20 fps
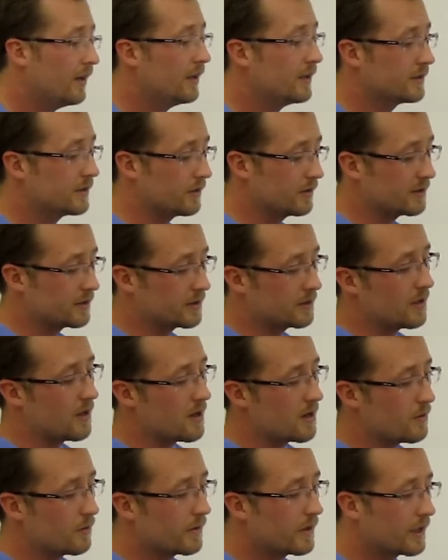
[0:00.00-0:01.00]
So to
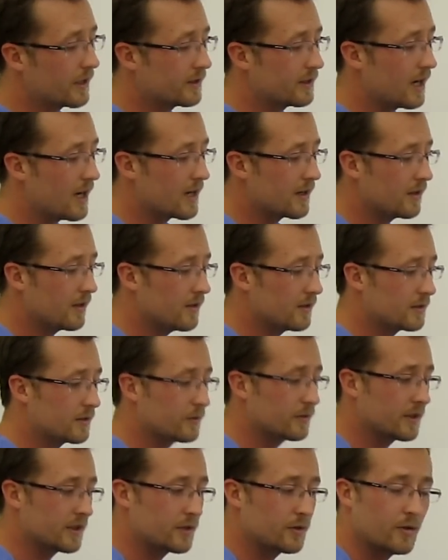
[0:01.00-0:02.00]
start, we're going to diagnose
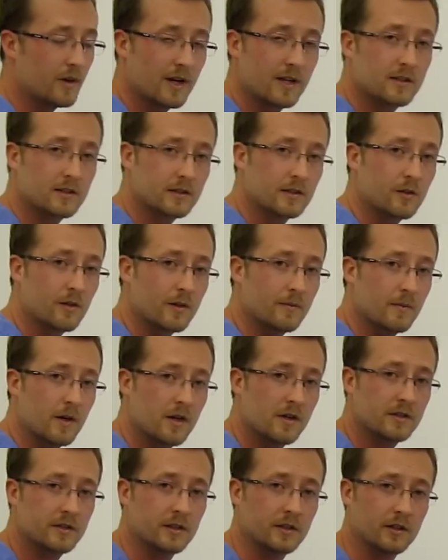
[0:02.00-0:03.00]
with the translatory
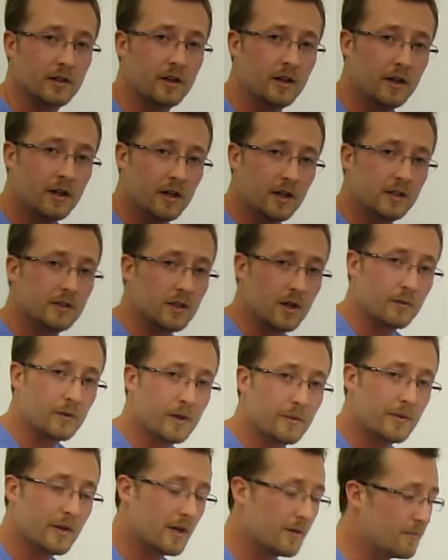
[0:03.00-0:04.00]
motion. So I'm
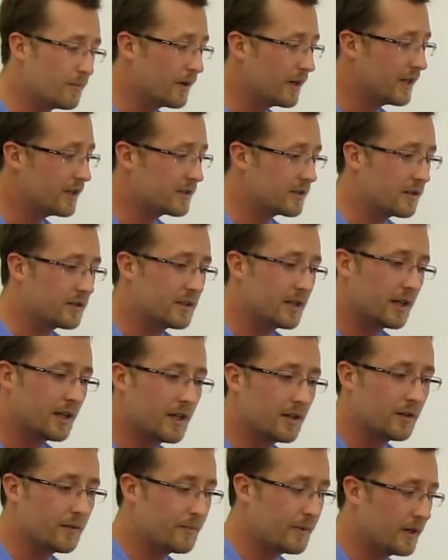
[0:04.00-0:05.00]
going to be on Brandon's
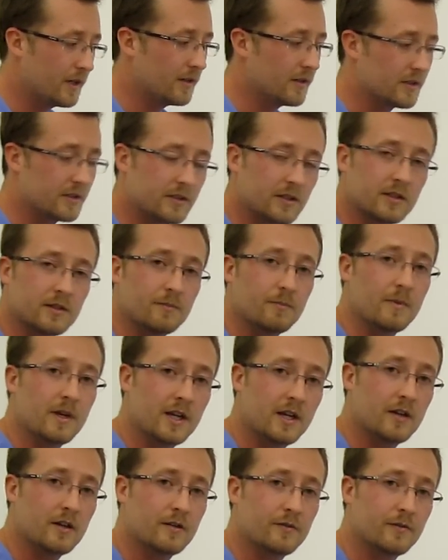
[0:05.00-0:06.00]
articular pillars just
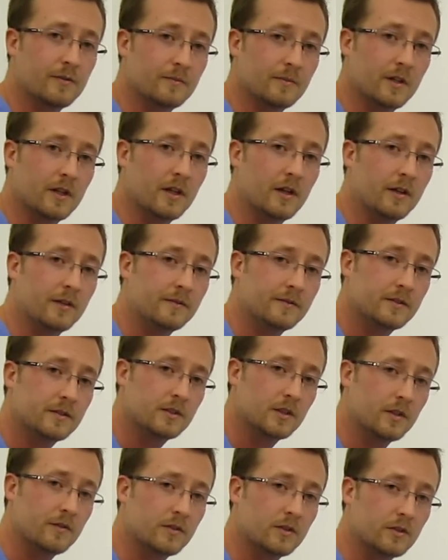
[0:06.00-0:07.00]
medial from the
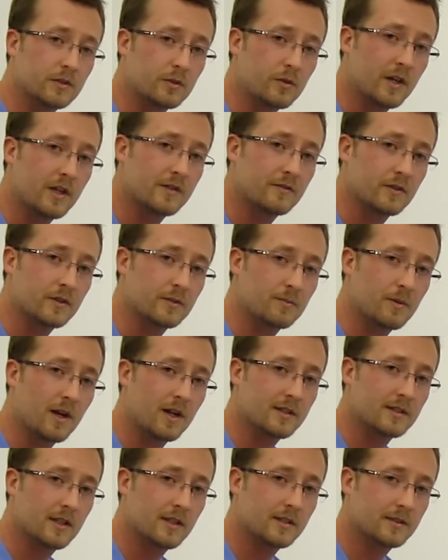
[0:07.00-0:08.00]
cervical transverse
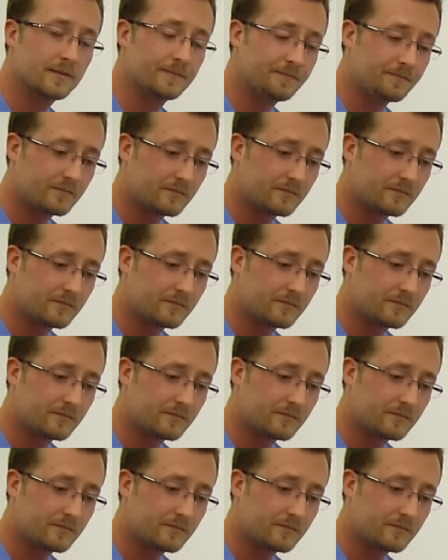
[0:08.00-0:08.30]
process,